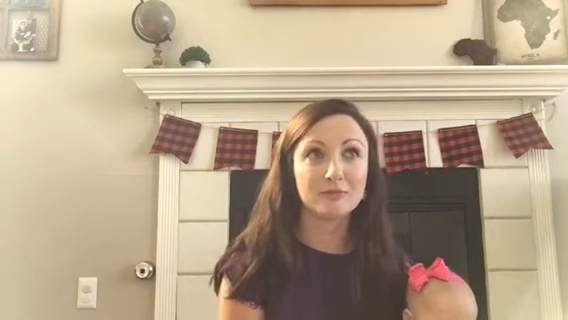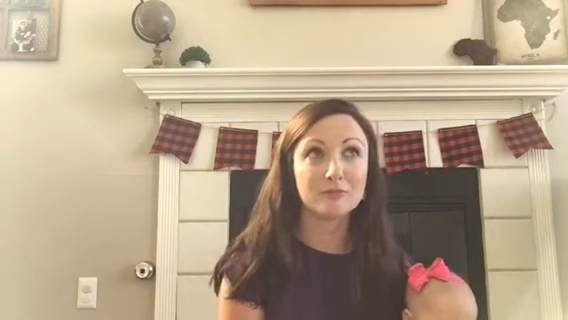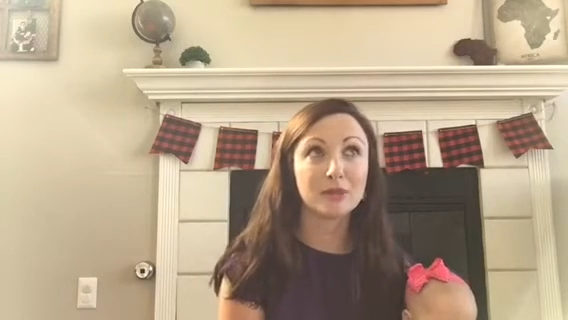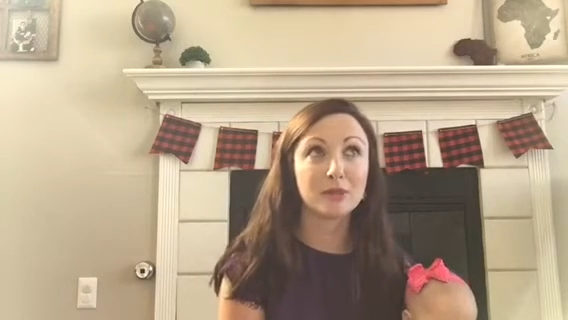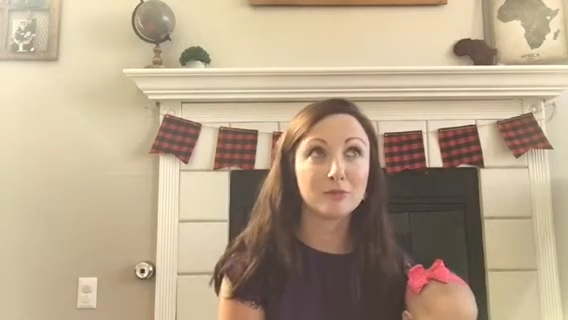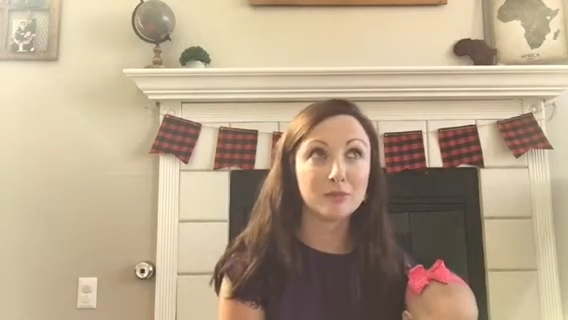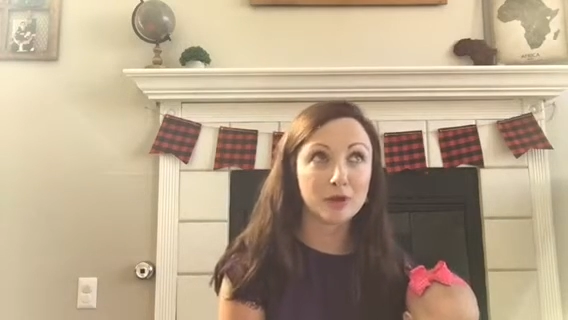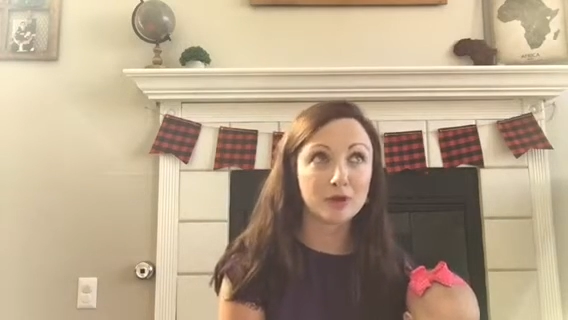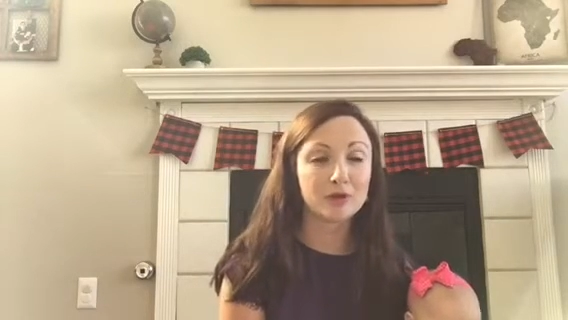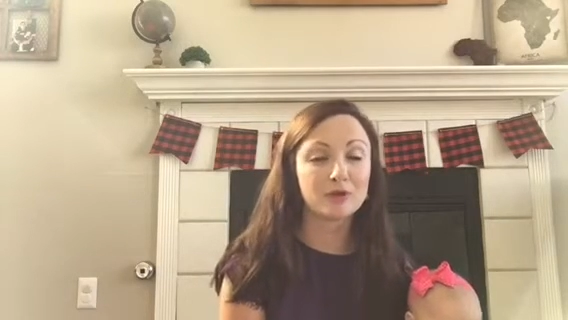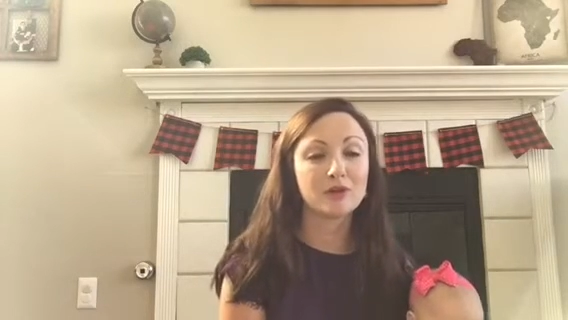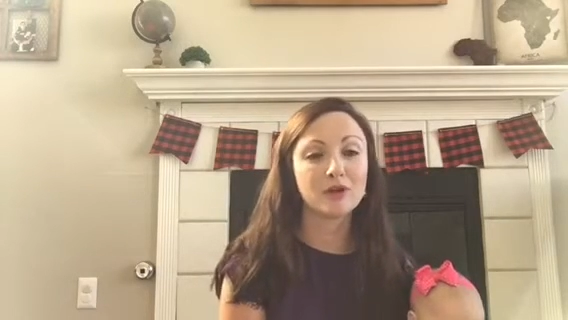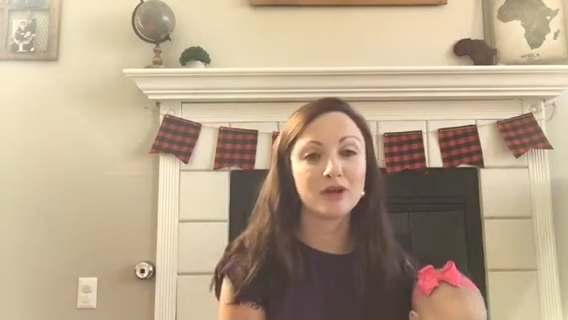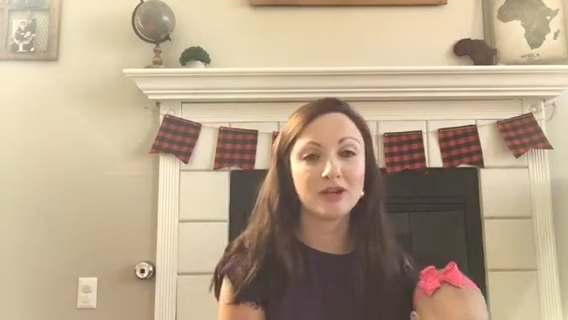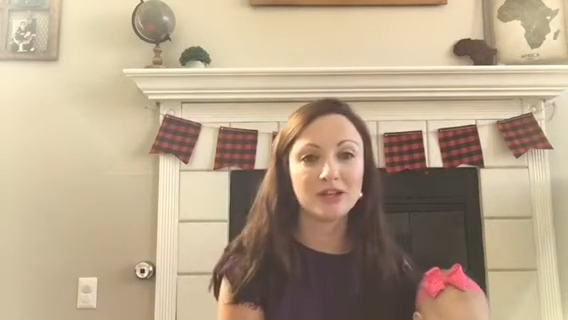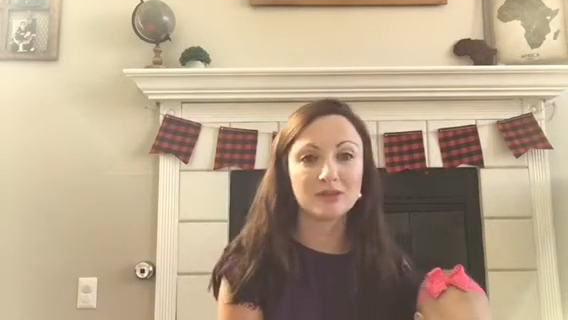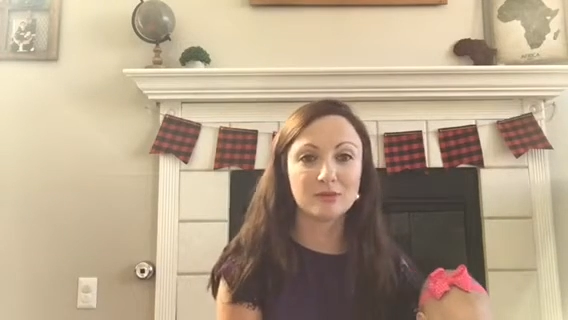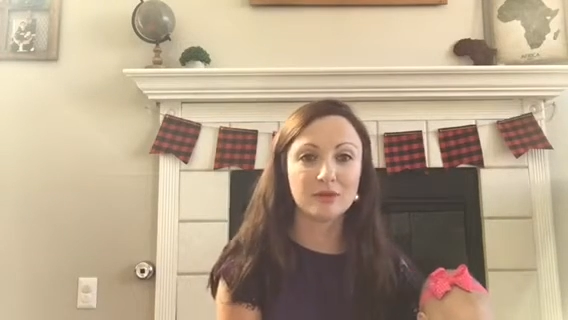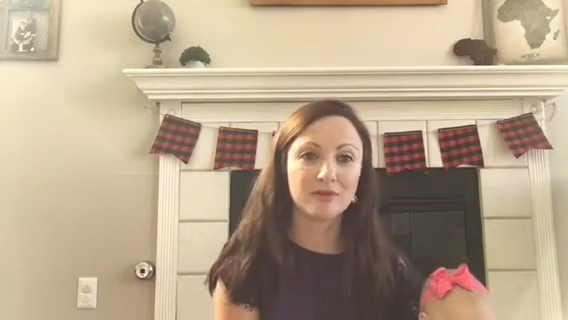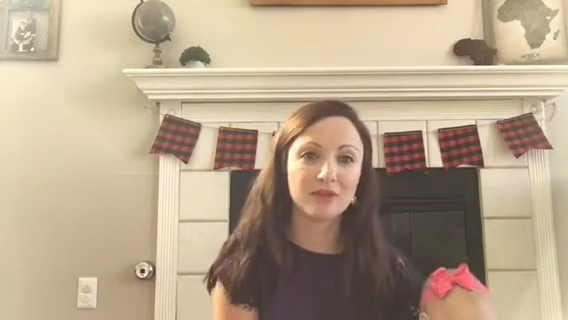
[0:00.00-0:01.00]
my brother-in-law and
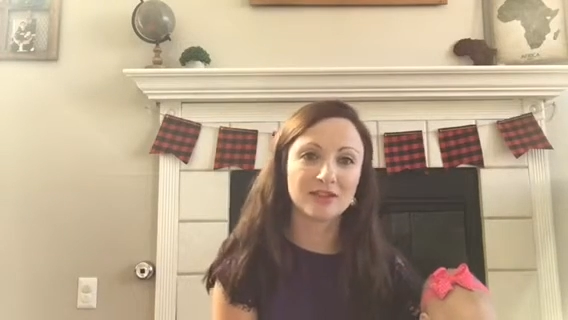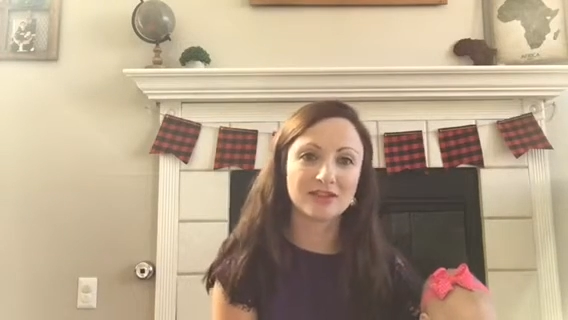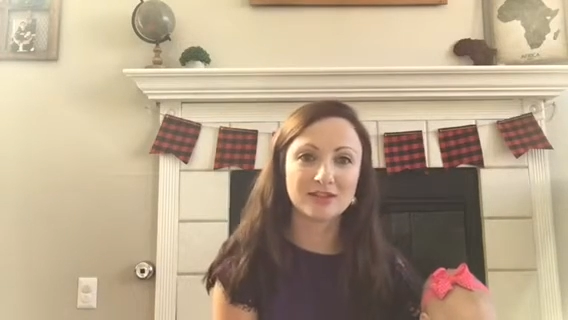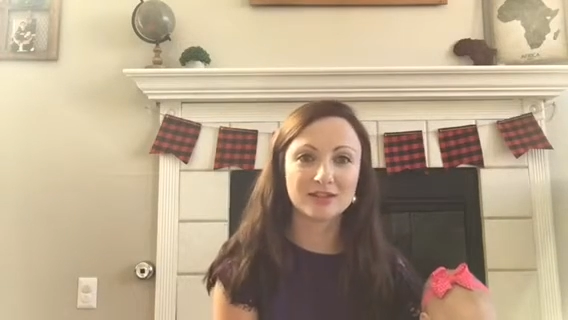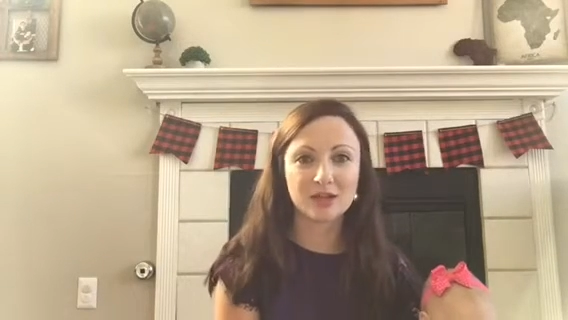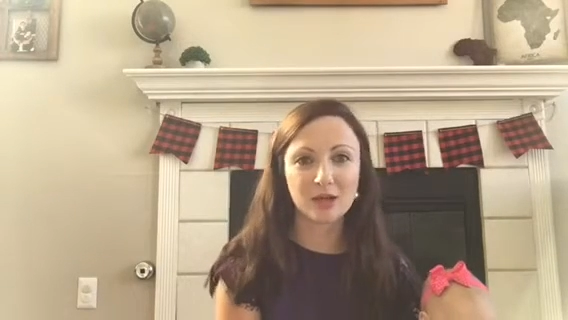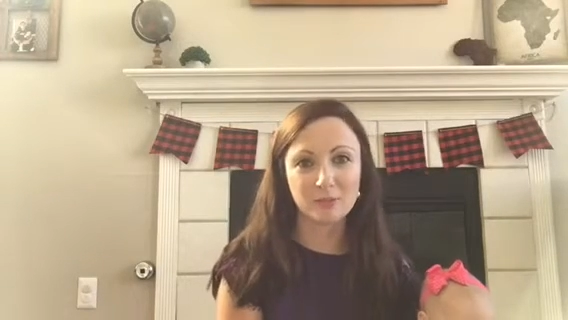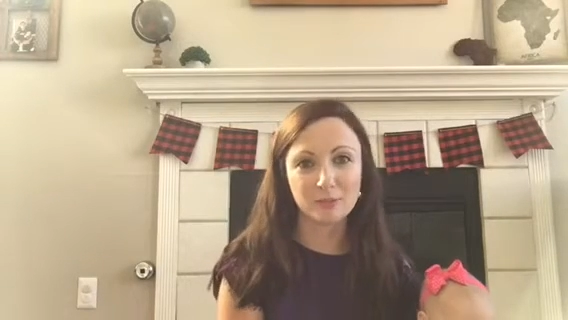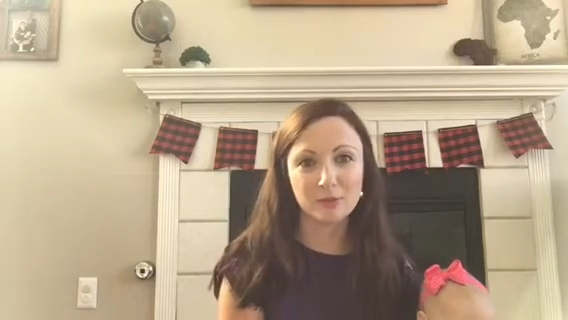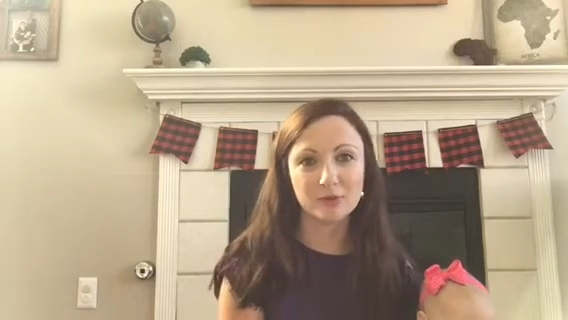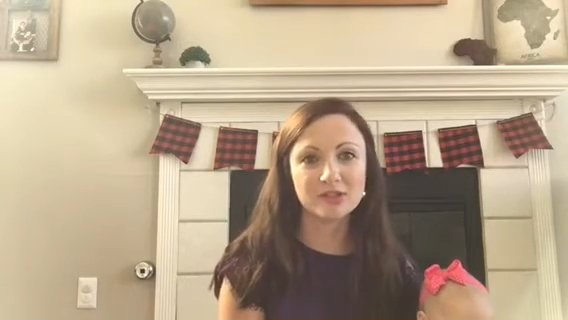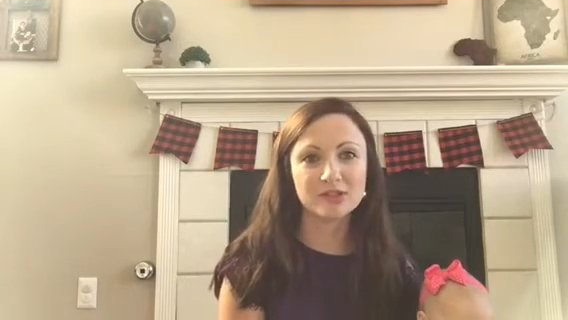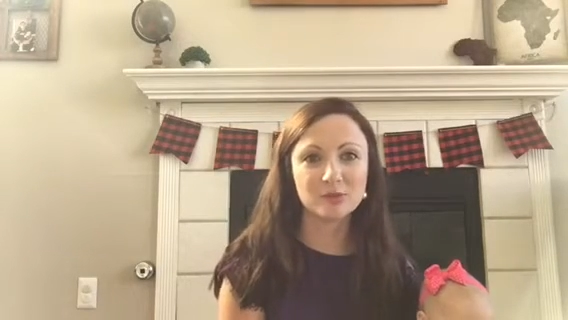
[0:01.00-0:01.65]
his wife, that's a couple.